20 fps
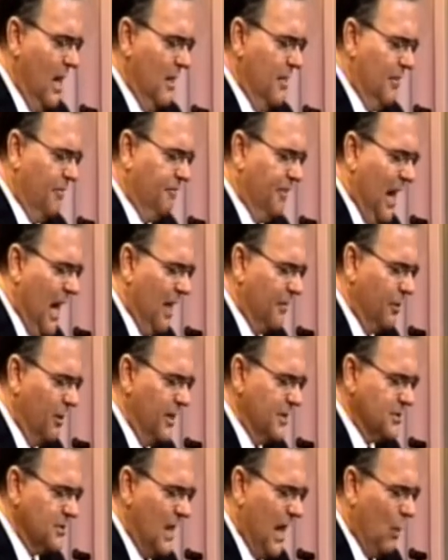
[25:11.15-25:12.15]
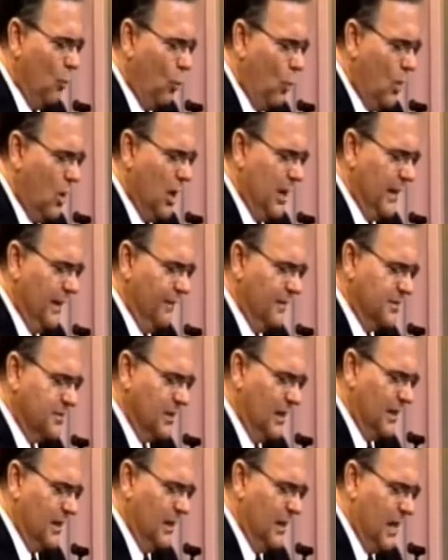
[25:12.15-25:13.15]
The Father is not one and the
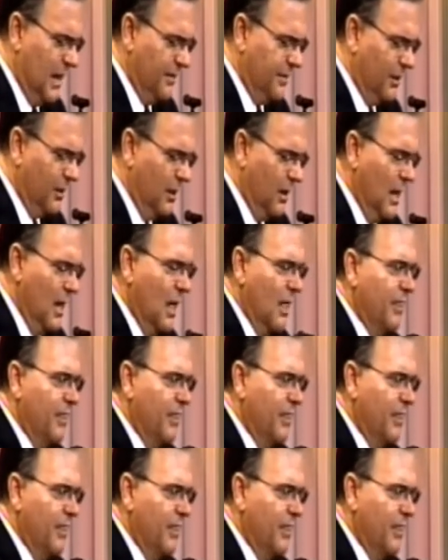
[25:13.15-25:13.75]
Son another.